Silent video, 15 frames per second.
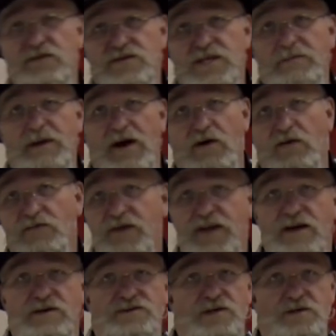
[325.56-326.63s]
you see my old
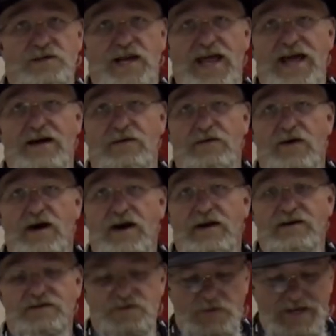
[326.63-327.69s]
videos, those loud
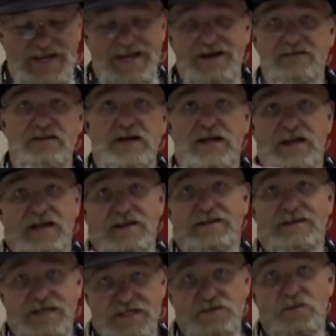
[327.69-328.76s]
grinders we have,
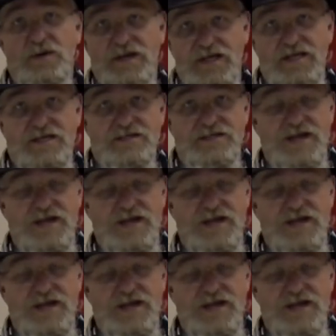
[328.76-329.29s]
this one is